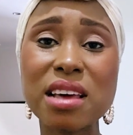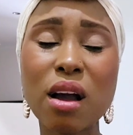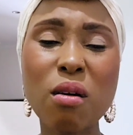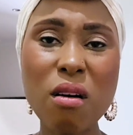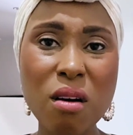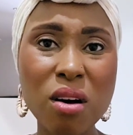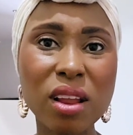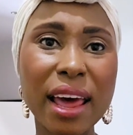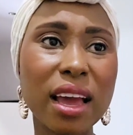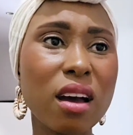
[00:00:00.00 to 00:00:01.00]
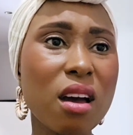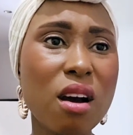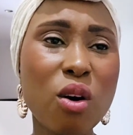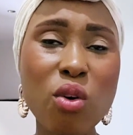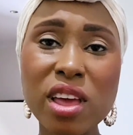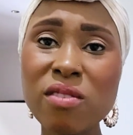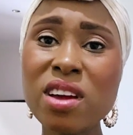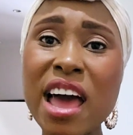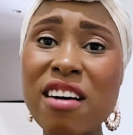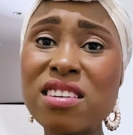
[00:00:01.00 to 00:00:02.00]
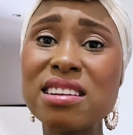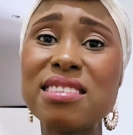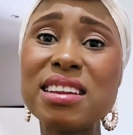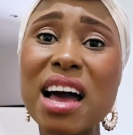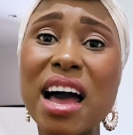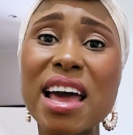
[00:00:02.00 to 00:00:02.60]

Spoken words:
like, oh, like, or even having dinner